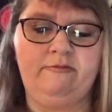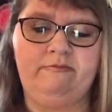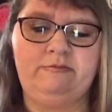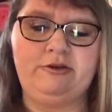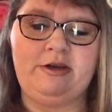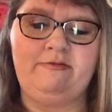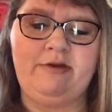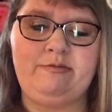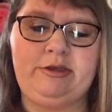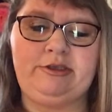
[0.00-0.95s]
I'm trying to
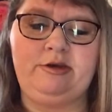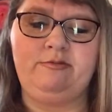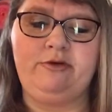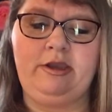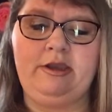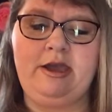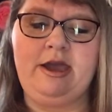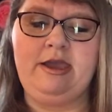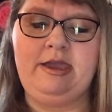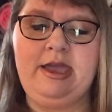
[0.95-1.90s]
find my jump ring.
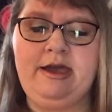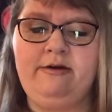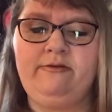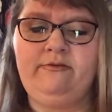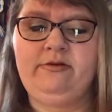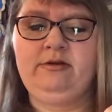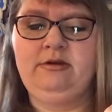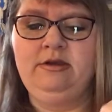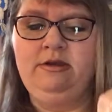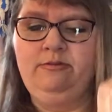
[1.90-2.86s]
I have
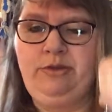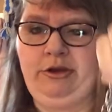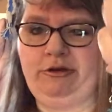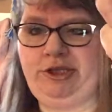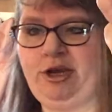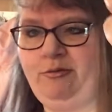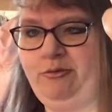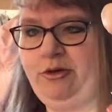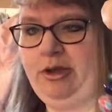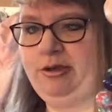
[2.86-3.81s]
bigger
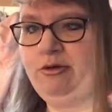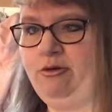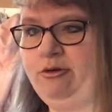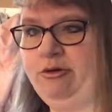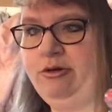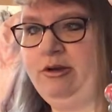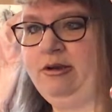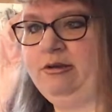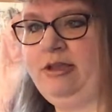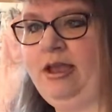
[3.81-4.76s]
jump rings ordered
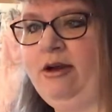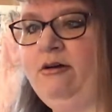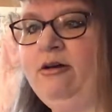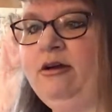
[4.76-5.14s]
now,